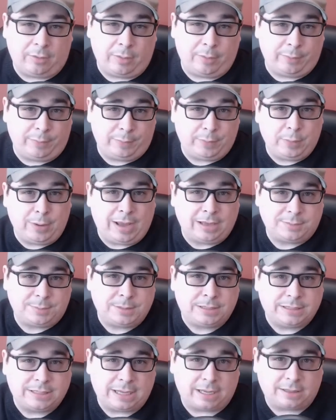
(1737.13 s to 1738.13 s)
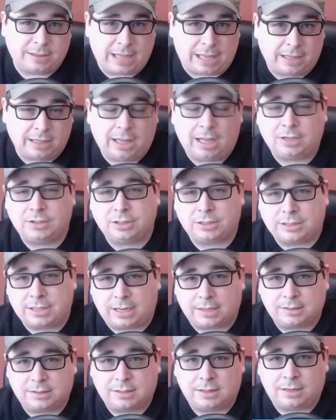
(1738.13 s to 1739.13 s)
However, if you asked me to take that logic
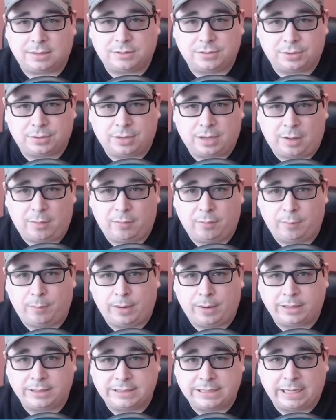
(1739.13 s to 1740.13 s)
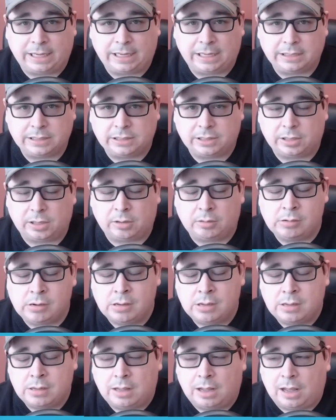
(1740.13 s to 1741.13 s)
test that I took however many decades ago,
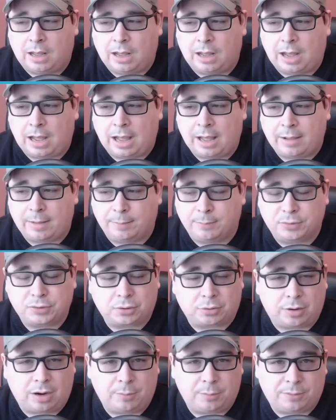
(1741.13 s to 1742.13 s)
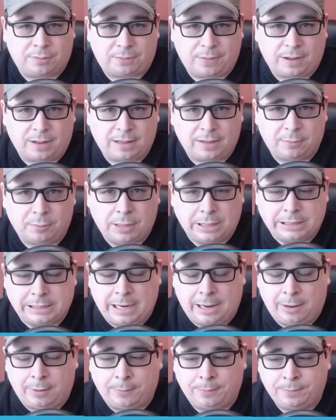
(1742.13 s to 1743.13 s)
uh, I am sure I would fail it right
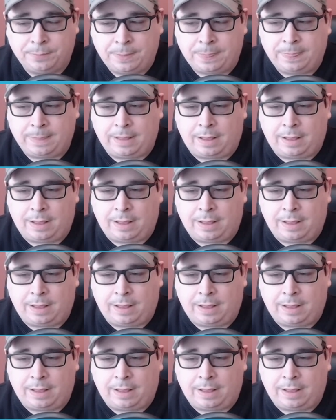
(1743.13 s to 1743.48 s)
now.